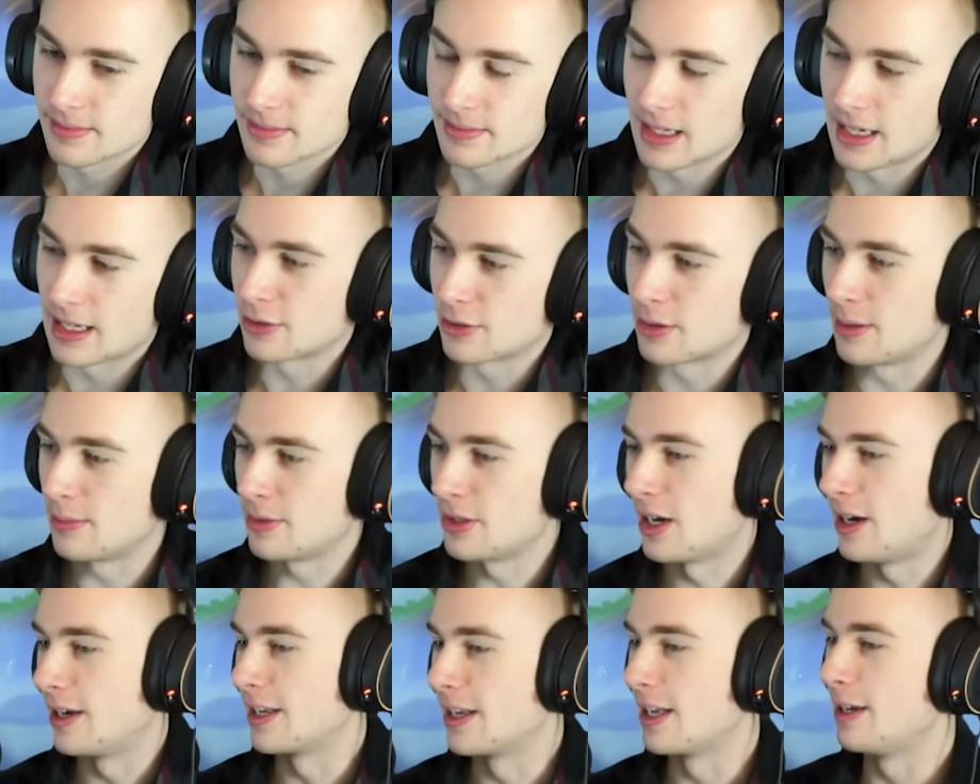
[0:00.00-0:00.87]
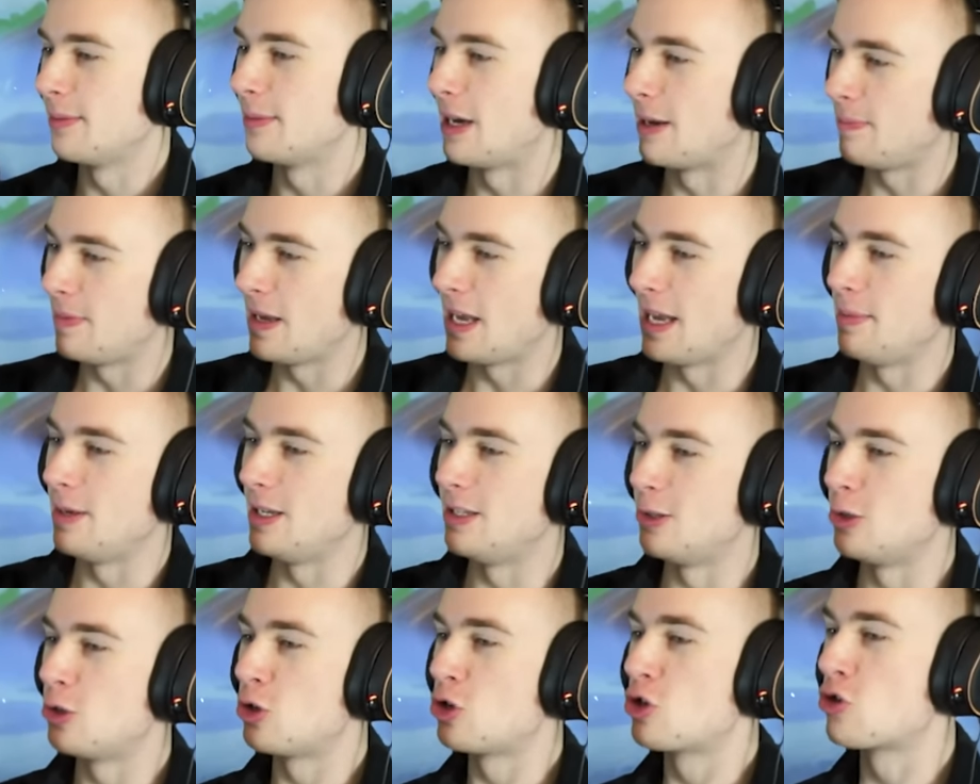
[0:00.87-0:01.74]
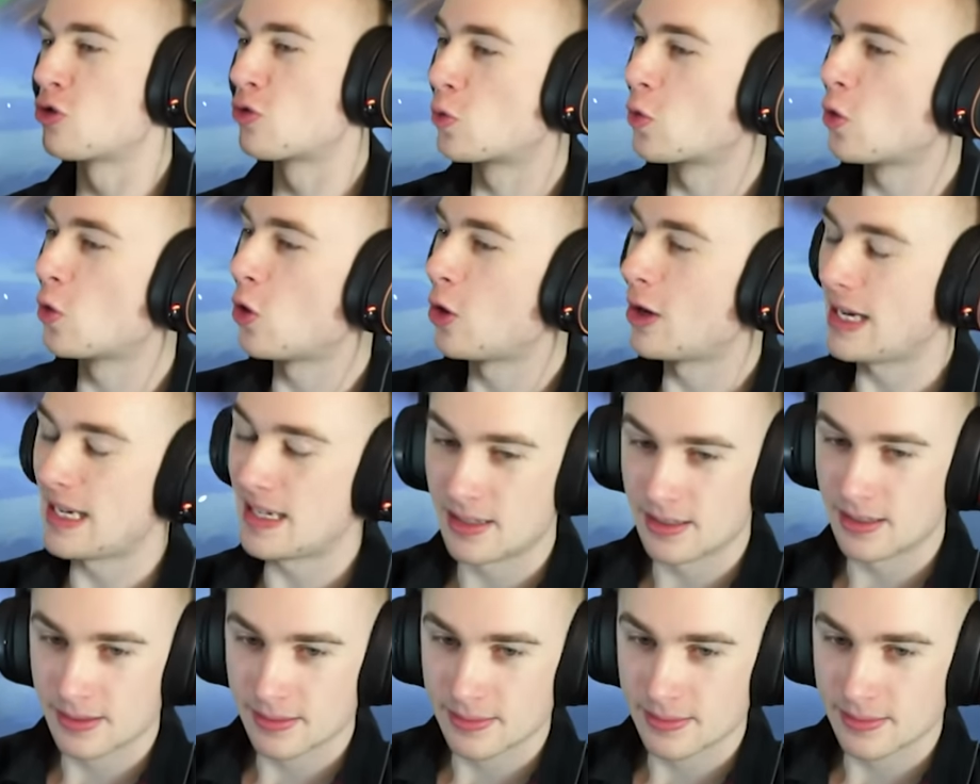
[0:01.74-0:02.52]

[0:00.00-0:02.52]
That's what I'm talking about, baby. Destroyed.